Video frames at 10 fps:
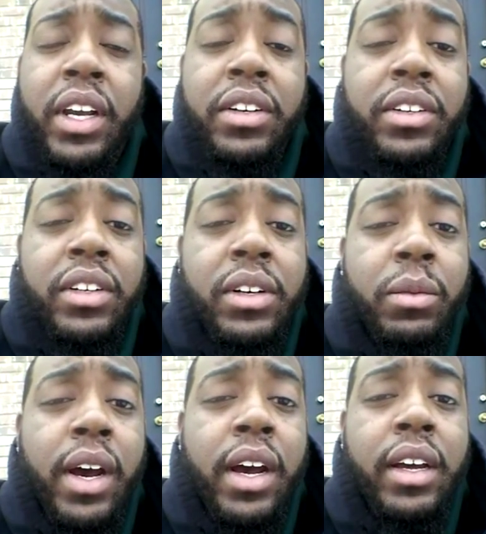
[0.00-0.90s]

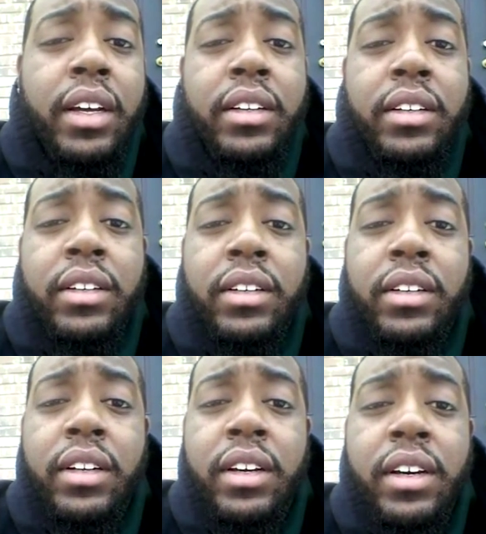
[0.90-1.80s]
relationship
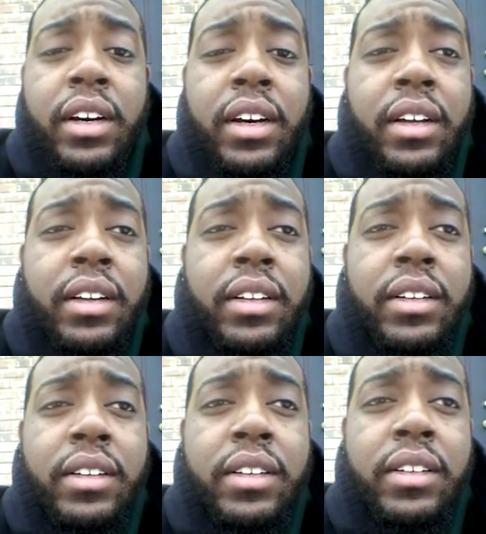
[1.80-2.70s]
wise,
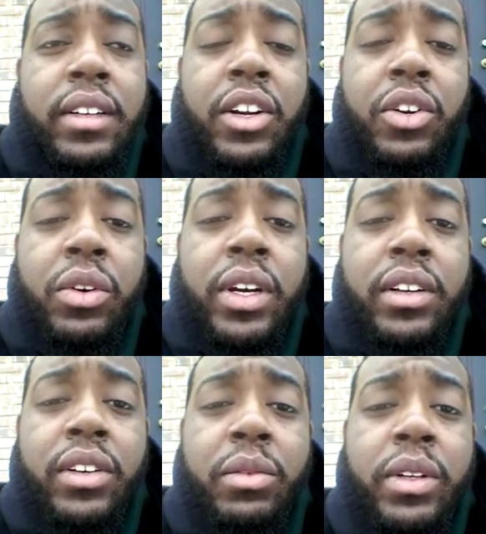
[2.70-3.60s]

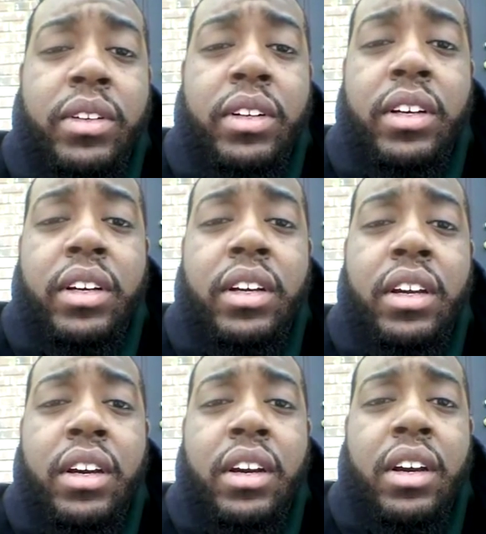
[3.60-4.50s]
sexual
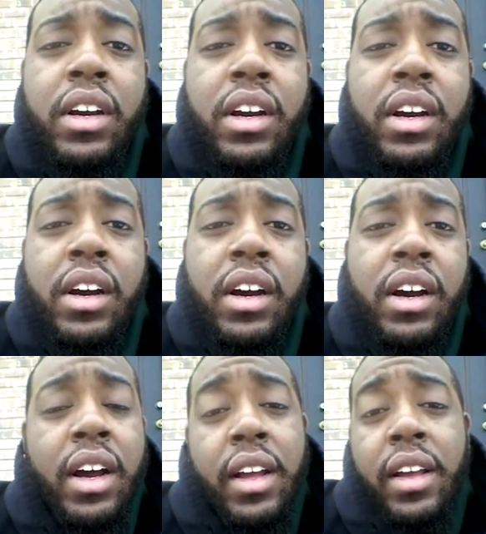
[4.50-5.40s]
intimacy,
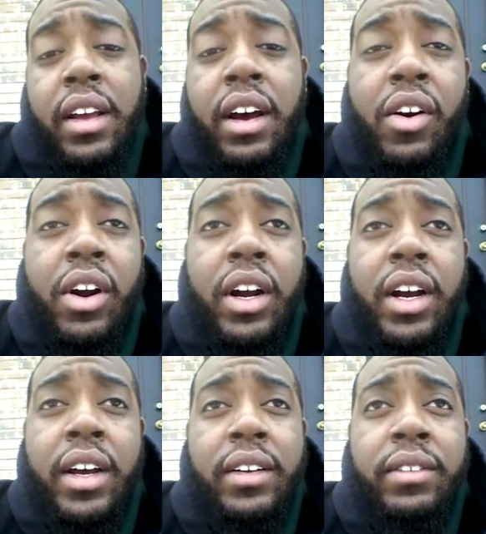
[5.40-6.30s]

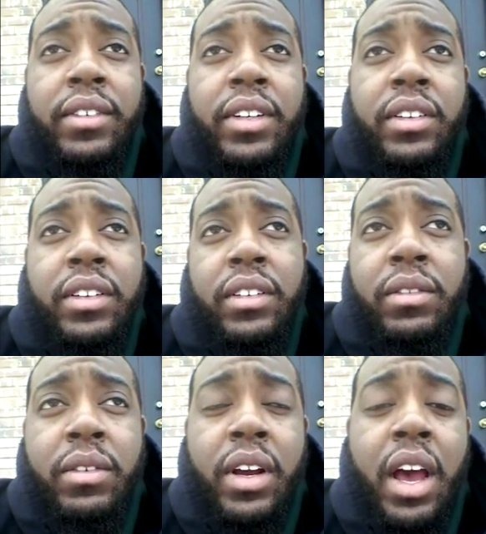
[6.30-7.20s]
or
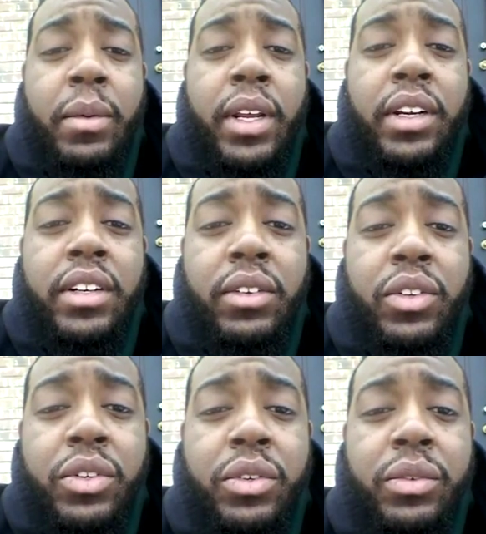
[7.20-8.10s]
just a
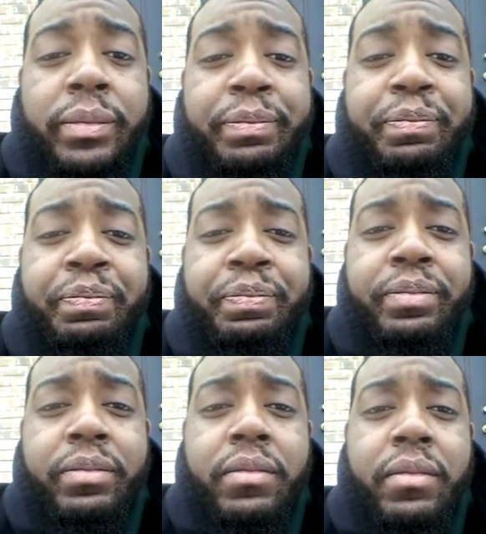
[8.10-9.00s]
combination of the two.
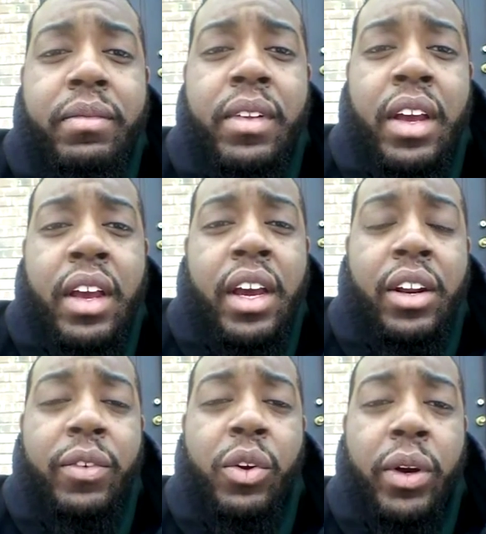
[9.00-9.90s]

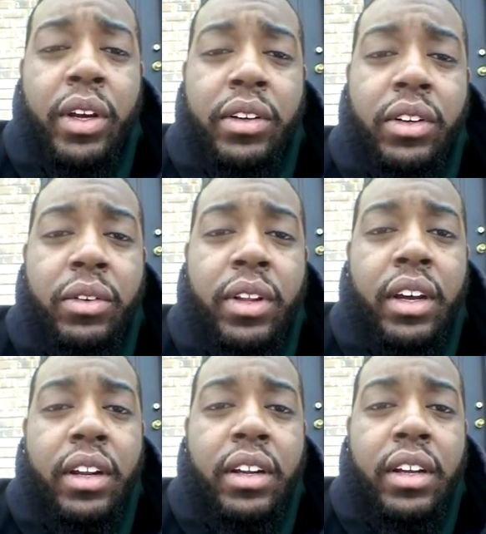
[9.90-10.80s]
And a few ways to
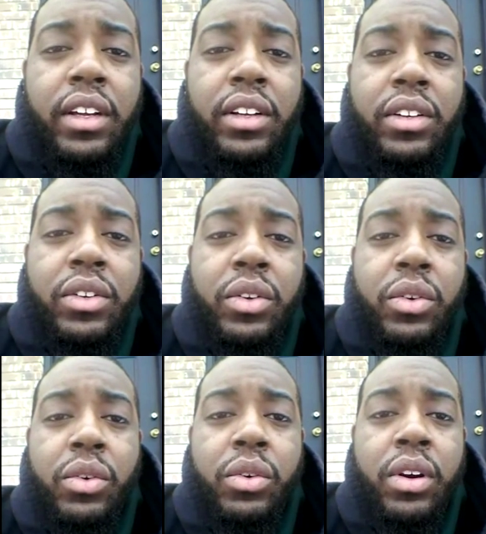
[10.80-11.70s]
do that is
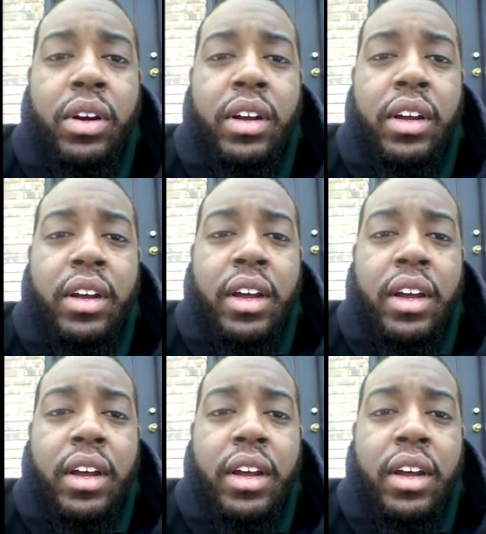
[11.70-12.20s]
to